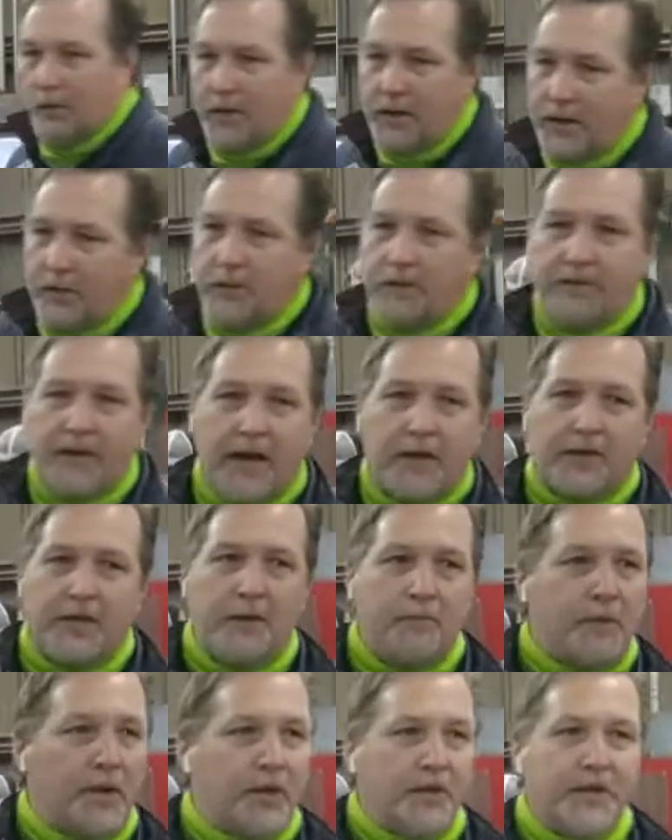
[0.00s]
really, we've got the
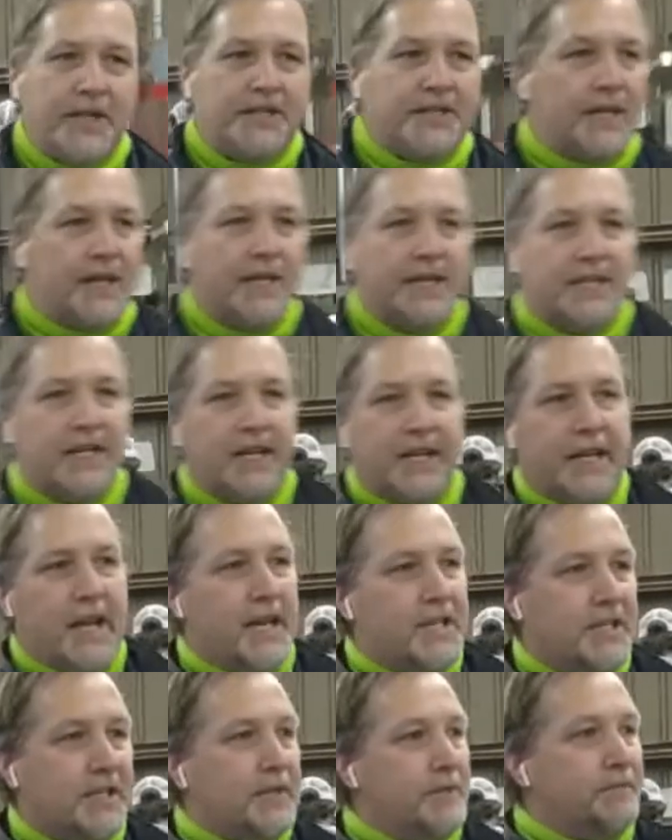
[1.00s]
ability to
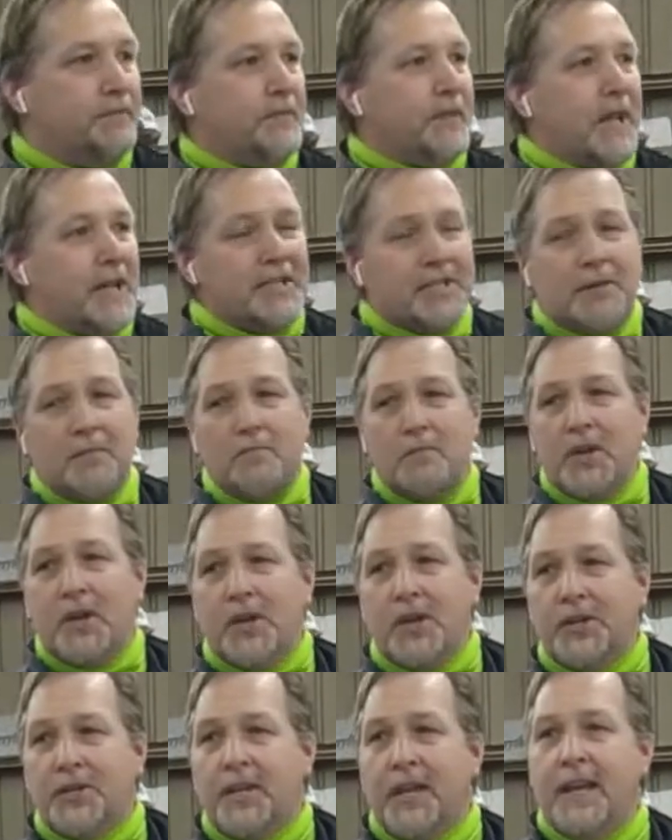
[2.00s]
custom
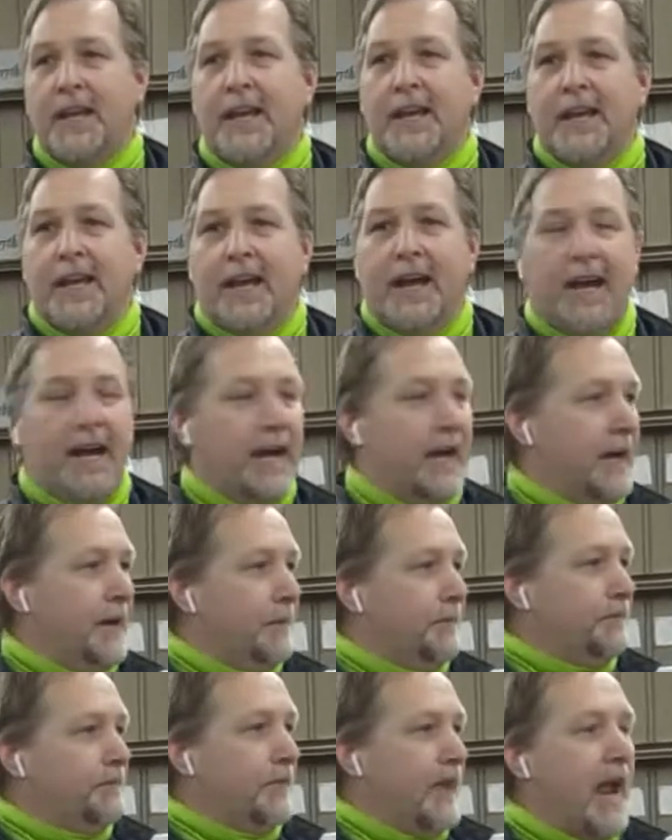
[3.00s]
build
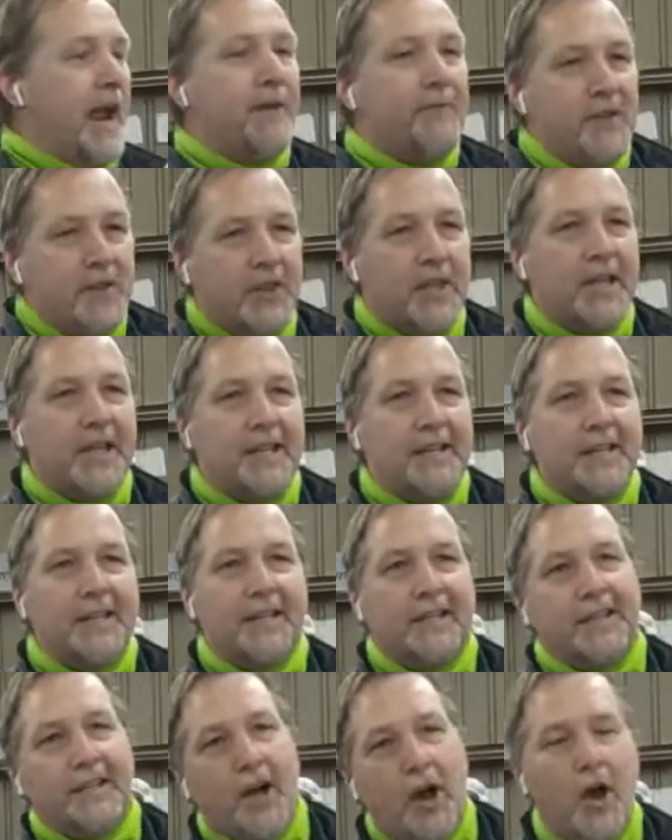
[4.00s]
everything,
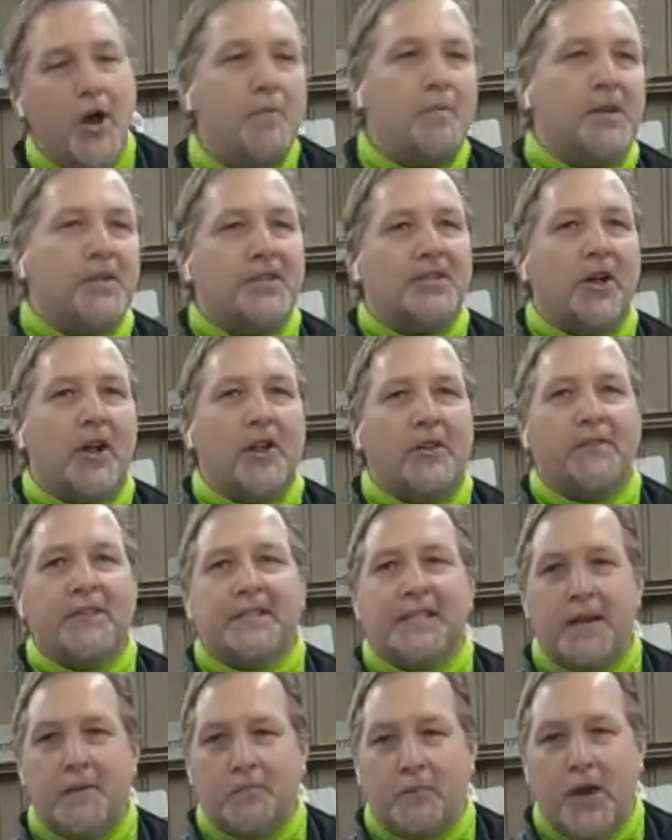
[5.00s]
almost all of the
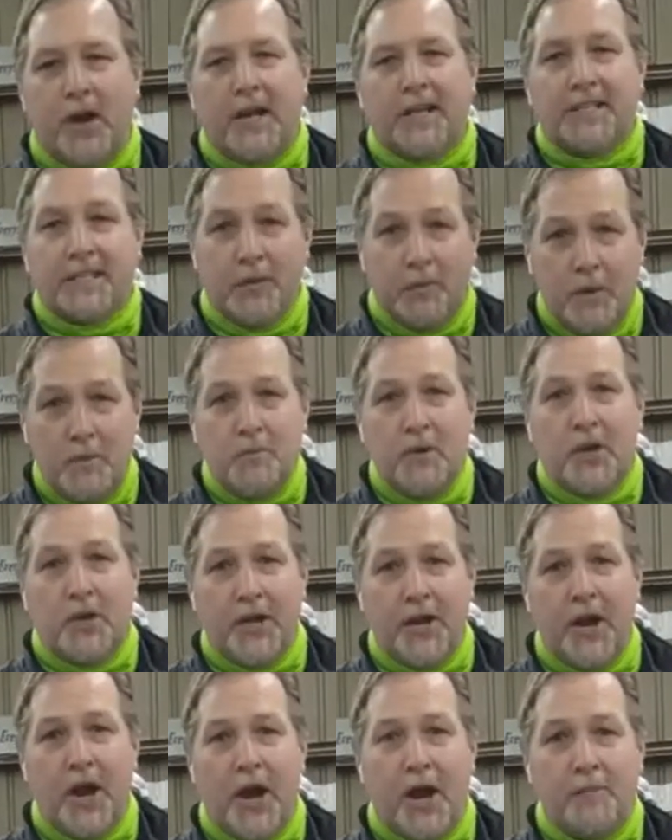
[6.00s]
same products that we build
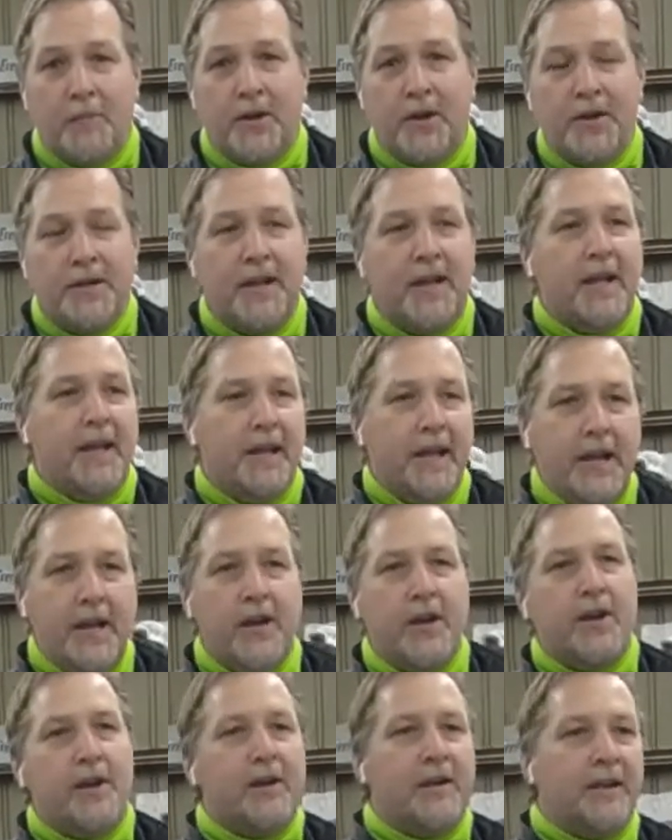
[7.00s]
in Auburn.
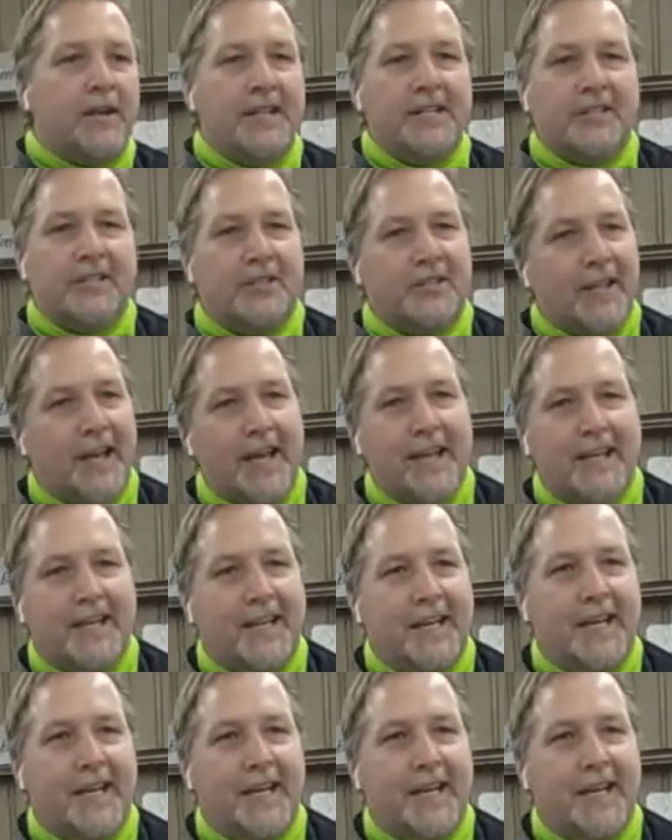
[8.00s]
Here, it's like